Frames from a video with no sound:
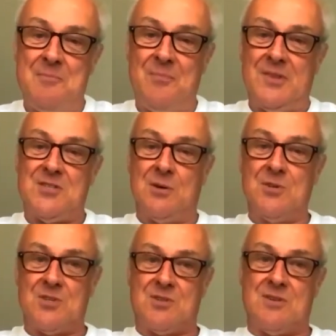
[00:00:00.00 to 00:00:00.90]
So
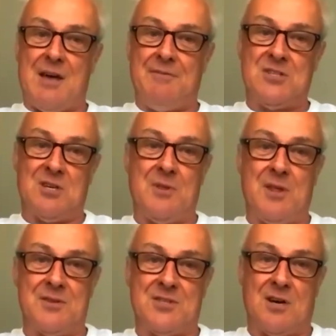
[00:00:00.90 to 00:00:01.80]
just having
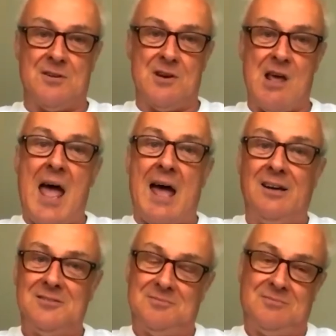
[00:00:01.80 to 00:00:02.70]
something that started at
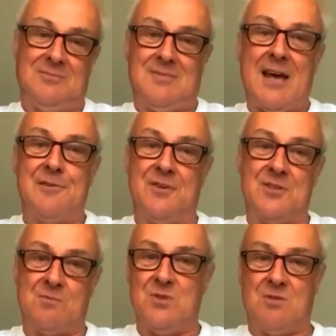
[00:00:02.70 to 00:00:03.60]

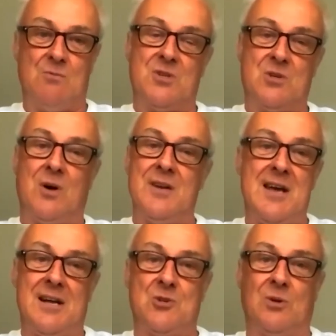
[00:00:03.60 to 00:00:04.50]
ADFS was quite
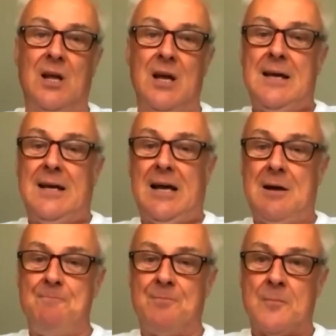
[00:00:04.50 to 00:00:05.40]
natural.
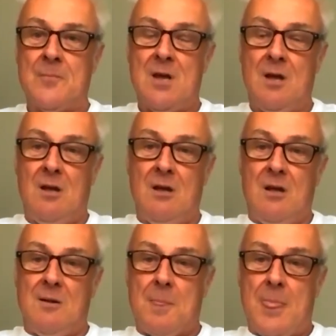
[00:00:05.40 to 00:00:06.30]

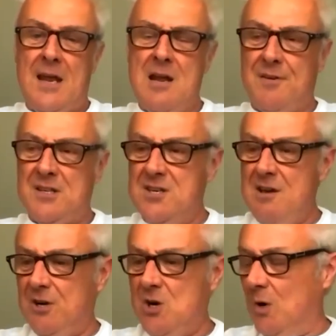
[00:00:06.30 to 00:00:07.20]
NFS
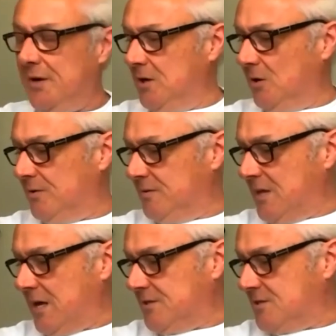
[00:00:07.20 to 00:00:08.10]
never quite got
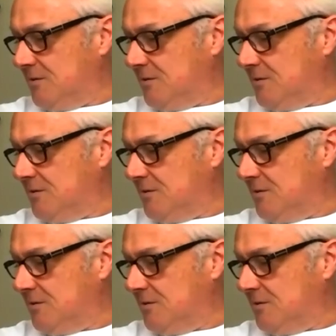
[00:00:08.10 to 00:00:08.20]
that